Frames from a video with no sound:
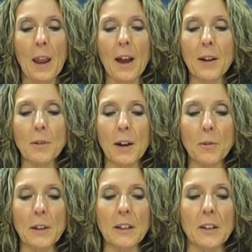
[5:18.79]
I, I
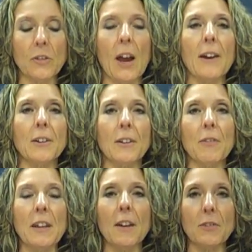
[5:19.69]
really get tired of
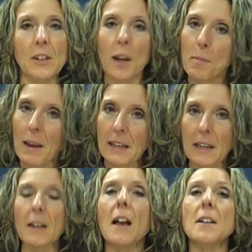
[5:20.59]
the F D A
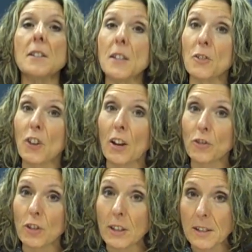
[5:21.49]
making
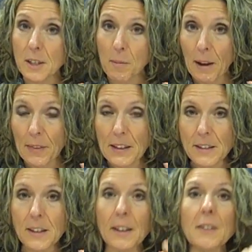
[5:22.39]
suggestions about
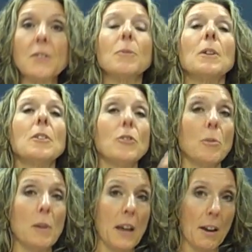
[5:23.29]
these things. We
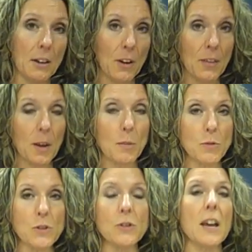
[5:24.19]
should be counting on them
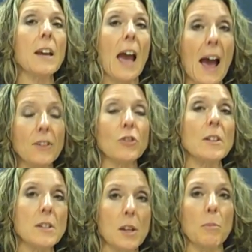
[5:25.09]
to take
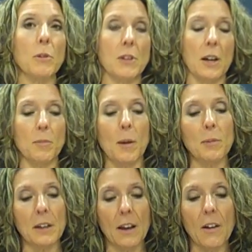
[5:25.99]
actions that protect
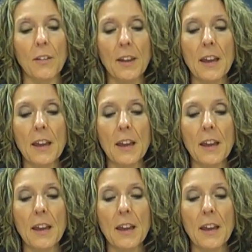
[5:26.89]
public health.